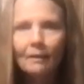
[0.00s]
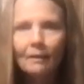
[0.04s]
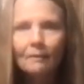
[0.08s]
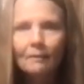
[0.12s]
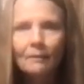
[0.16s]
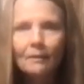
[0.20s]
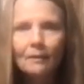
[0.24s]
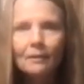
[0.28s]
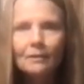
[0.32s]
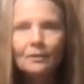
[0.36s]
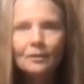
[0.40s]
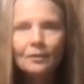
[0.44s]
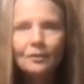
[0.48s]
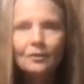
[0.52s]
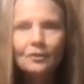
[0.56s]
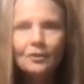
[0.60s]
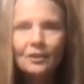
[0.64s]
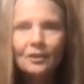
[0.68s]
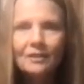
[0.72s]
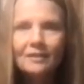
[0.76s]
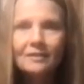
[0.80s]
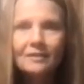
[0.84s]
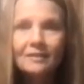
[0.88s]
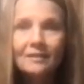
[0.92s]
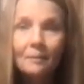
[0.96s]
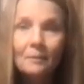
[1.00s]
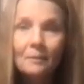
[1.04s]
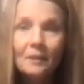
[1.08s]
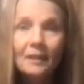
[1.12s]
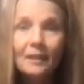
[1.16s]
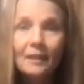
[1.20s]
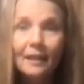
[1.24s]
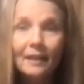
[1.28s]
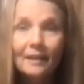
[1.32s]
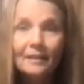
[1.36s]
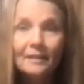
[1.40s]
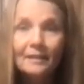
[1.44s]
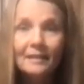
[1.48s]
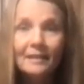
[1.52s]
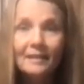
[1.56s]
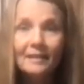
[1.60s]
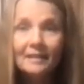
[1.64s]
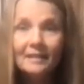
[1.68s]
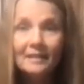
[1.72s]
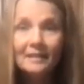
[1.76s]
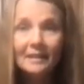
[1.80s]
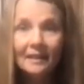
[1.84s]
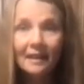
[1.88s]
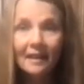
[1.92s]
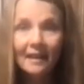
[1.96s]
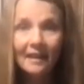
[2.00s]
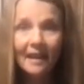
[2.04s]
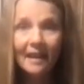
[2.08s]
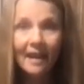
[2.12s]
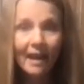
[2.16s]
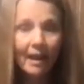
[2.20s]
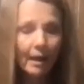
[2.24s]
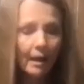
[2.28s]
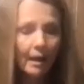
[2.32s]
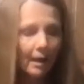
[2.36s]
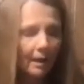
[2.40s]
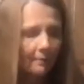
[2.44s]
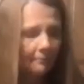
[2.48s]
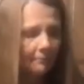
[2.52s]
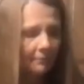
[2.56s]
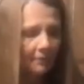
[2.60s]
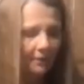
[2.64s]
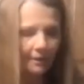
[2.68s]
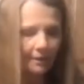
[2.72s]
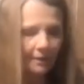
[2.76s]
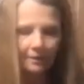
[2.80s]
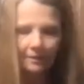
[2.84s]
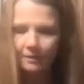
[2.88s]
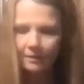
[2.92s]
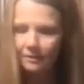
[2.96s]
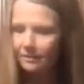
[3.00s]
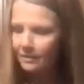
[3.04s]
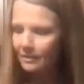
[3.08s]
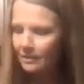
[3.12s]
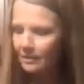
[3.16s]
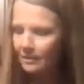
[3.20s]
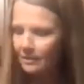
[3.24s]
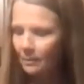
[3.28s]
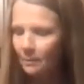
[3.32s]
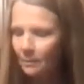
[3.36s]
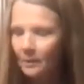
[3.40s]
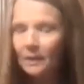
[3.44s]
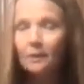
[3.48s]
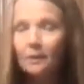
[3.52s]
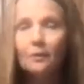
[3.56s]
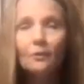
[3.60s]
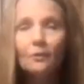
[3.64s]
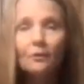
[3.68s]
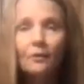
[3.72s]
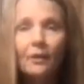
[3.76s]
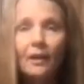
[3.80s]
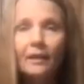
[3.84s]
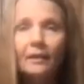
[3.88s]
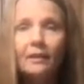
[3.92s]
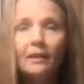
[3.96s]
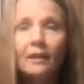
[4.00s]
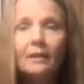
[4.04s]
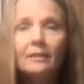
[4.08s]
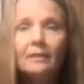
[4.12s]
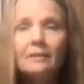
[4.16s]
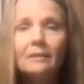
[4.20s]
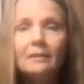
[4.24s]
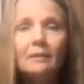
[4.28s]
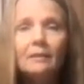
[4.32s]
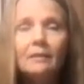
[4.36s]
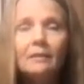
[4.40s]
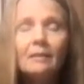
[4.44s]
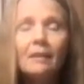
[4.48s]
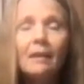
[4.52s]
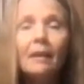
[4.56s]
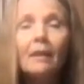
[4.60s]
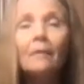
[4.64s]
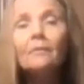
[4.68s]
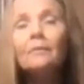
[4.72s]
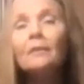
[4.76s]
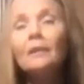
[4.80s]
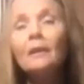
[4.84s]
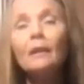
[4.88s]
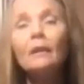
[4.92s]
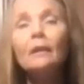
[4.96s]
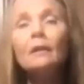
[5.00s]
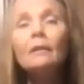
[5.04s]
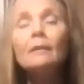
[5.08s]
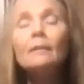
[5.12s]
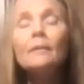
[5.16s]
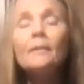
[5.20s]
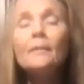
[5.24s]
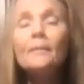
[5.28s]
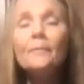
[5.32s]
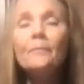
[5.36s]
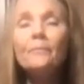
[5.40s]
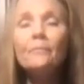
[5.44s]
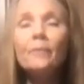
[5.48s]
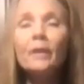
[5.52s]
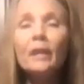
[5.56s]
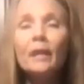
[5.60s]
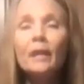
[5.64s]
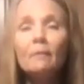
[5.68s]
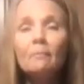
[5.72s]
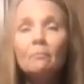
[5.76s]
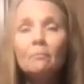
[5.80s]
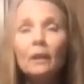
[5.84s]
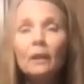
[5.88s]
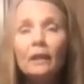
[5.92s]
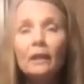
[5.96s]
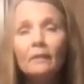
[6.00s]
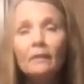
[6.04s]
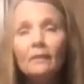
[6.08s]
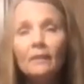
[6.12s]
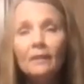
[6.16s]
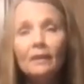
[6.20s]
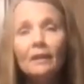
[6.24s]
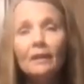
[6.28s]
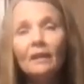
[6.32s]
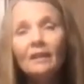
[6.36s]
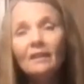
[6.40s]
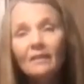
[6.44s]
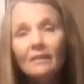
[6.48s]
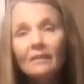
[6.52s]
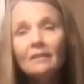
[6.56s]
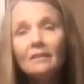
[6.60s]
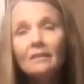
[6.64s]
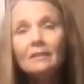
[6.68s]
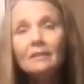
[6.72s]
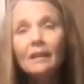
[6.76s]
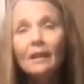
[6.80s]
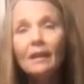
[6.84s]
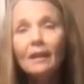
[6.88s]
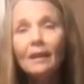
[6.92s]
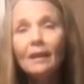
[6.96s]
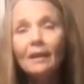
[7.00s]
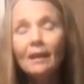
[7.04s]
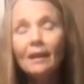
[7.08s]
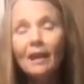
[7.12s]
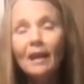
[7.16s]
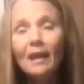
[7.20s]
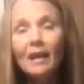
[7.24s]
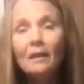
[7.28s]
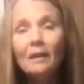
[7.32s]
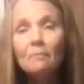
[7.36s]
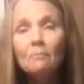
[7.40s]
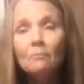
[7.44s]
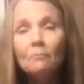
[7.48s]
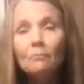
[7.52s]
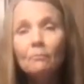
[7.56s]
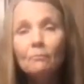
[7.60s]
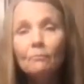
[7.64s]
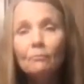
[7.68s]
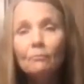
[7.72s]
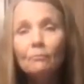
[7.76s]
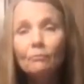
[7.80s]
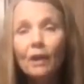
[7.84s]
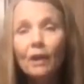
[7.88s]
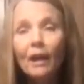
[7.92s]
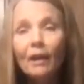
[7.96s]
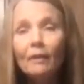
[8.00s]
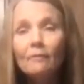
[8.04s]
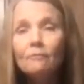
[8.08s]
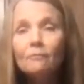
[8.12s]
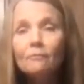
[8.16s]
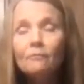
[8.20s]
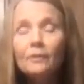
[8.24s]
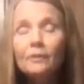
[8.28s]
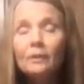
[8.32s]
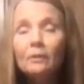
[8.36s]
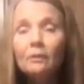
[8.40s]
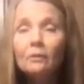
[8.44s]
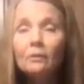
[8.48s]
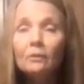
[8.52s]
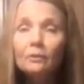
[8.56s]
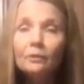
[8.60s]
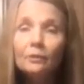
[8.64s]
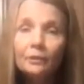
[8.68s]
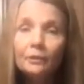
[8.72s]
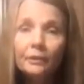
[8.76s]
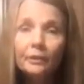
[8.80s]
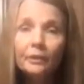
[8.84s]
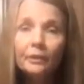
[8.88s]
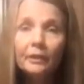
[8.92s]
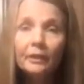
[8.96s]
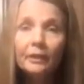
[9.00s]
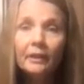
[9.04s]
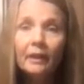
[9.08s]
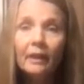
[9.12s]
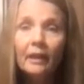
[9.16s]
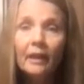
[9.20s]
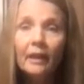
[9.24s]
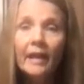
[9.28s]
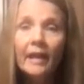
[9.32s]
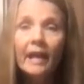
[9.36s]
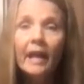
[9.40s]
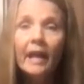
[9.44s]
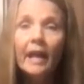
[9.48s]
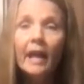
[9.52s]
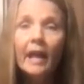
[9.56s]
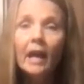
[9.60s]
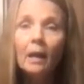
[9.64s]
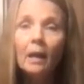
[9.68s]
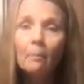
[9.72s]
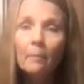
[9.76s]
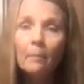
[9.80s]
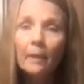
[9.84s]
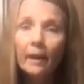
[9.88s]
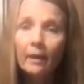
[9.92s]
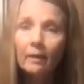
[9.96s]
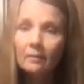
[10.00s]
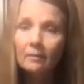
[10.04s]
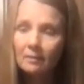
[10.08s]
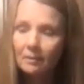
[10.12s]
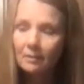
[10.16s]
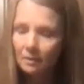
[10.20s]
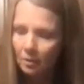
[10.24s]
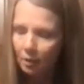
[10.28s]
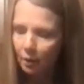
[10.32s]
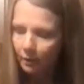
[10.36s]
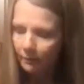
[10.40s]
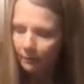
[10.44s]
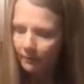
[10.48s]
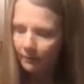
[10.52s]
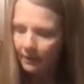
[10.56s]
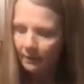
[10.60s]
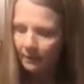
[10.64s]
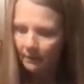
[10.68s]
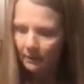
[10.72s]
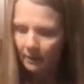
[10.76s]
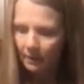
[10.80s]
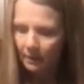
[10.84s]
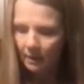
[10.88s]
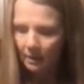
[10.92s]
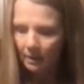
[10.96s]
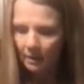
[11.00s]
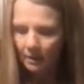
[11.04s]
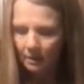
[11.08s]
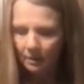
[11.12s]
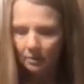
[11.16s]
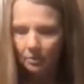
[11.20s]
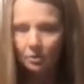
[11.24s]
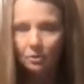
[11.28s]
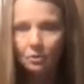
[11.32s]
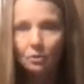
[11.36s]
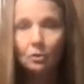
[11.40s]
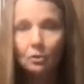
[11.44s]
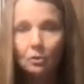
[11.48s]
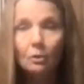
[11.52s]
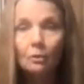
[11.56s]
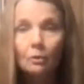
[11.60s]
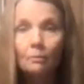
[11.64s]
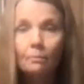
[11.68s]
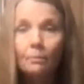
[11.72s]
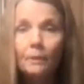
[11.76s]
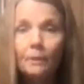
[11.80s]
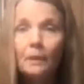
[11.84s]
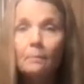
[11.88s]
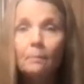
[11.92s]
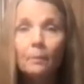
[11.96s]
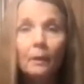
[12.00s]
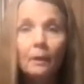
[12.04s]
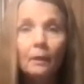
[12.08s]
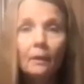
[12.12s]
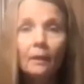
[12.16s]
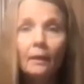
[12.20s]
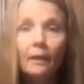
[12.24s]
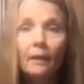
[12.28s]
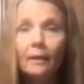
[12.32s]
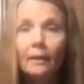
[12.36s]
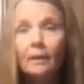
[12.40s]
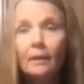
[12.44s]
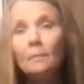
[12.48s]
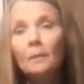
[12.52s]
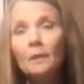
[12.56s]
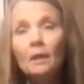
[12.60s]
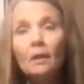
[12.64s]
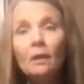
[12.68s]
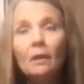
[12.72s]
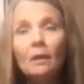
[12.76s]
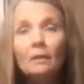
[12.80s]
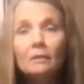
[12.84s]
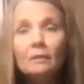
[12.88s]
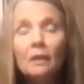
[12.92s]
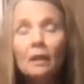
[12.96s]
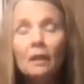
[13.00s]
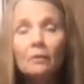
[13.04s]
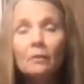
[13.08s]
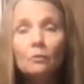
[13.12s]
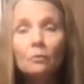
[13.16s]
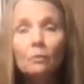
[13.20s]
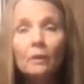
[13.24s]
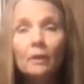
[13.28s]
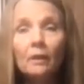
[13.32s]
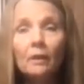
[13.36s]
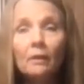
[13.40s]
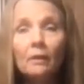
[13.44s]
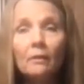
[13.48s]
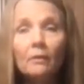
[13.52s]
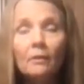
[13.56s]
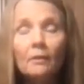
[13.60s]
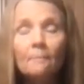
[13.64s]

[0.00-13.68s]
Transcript: these are just some of the ideas that I have. There's so many great ideas out there. But at the end of the day, I feel good about serving these to people I come in contact with,